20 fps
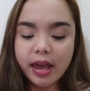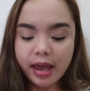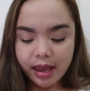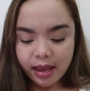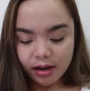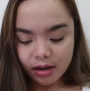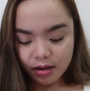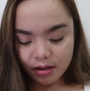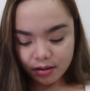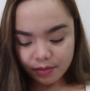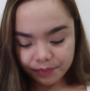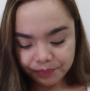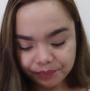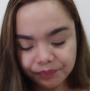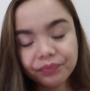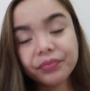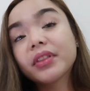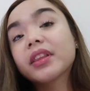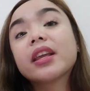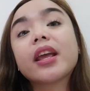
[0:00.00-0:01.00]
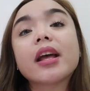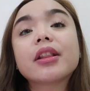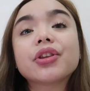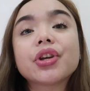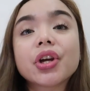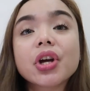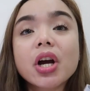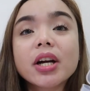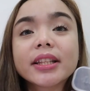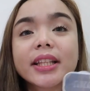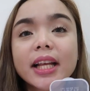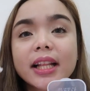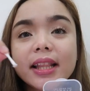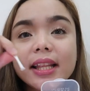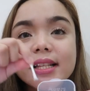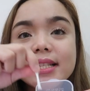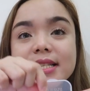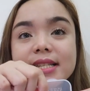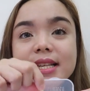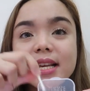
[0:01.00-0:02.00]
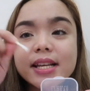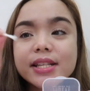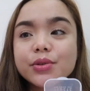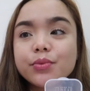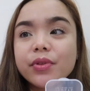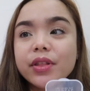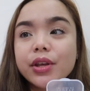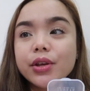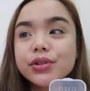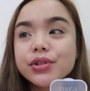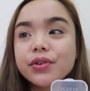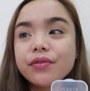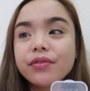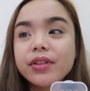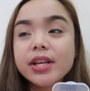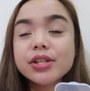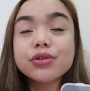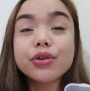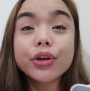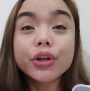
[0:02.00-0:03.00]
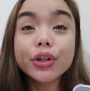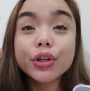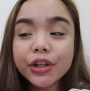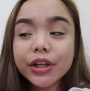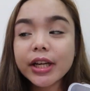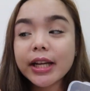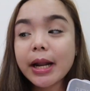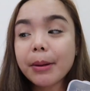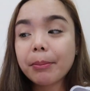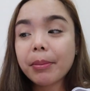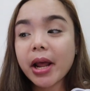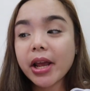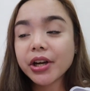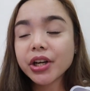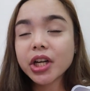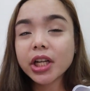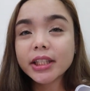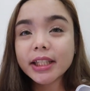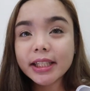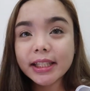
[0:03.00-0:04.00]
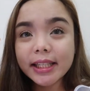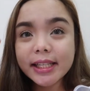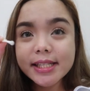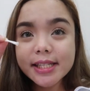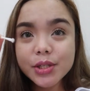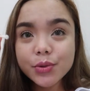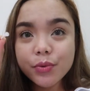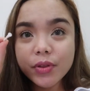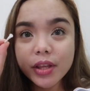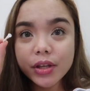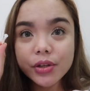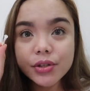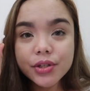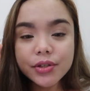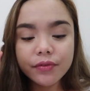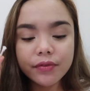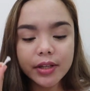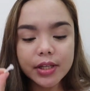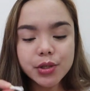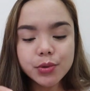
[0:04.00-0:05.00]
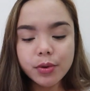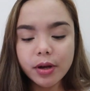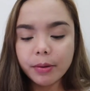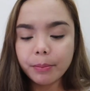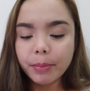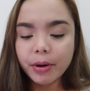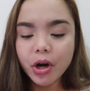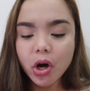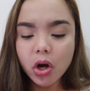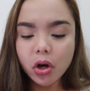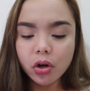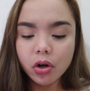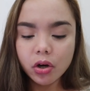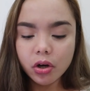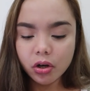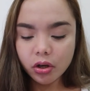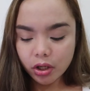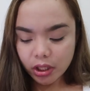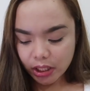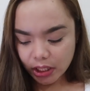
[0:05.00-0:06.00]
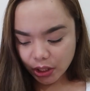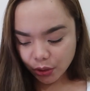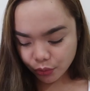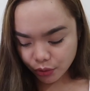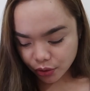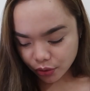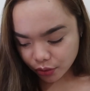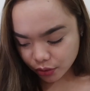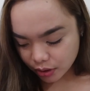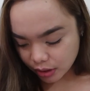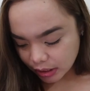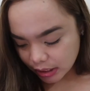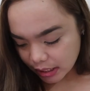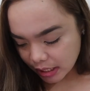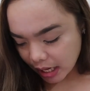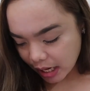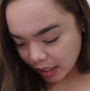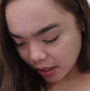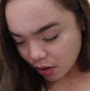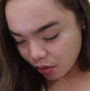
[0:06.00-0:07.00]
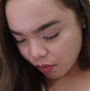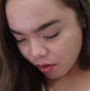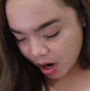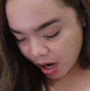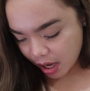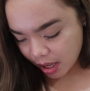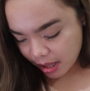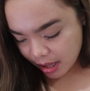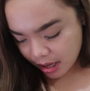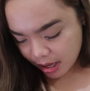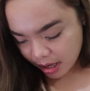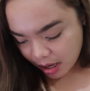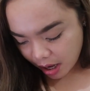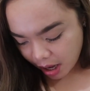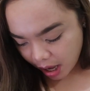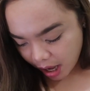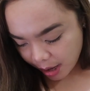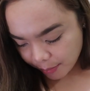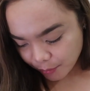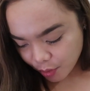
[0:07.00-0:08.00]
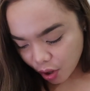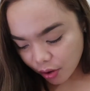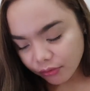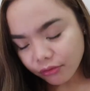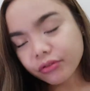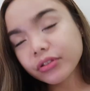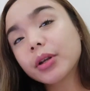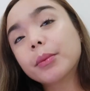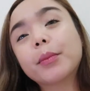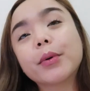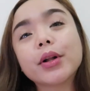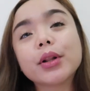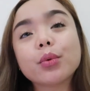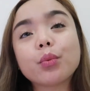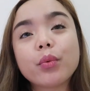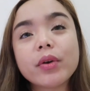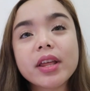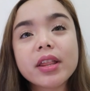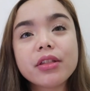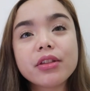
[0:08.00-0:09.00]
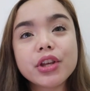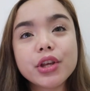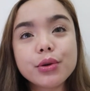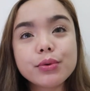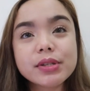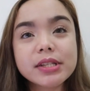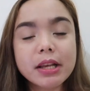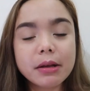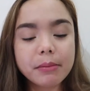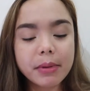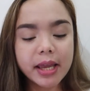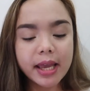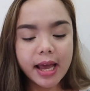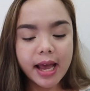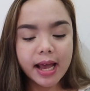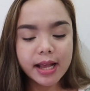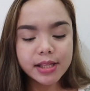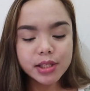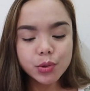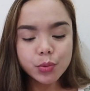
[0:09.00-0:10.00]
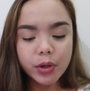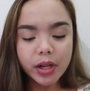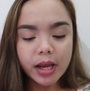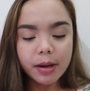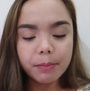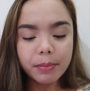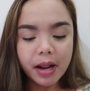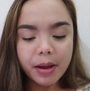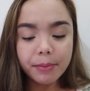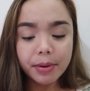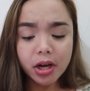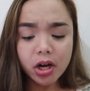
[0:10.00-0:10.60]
can get your contact lenses with the use of this, or you can apply your contact lenses with the use of this one. Pero ako, hindi ko yun ginagawa. I'm comfortable with using my hands when I apply